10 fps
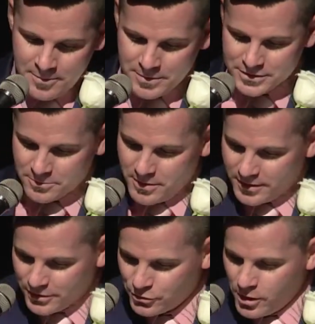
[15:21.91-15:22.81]
Mr.
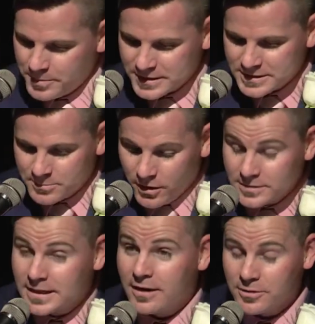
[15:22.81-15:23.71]
Munger grew up in a
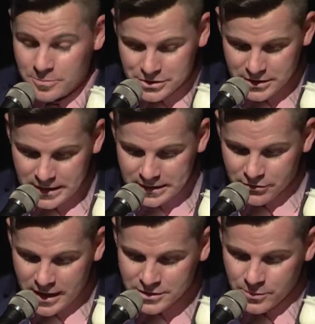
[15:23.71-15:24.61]
small town in Michigan and
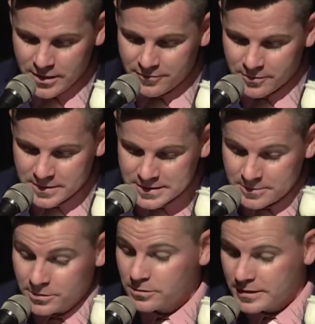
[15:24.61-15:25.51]
graduated from a
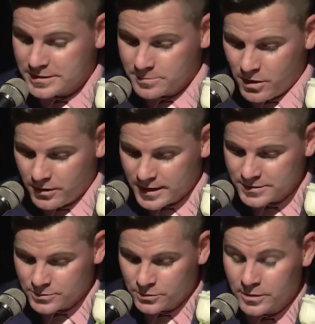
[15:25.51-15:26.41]
similarly small high
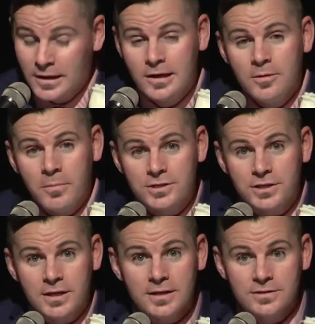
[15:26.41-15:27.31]
school,
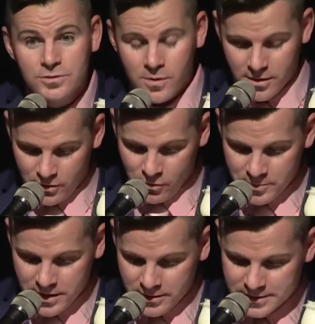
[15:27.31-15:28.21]
much akin to our
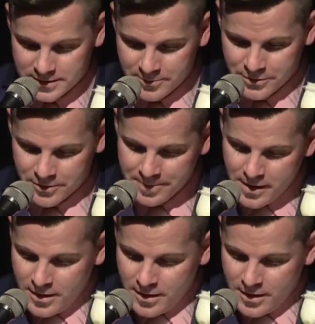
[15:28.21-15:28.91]
home here at Sumner.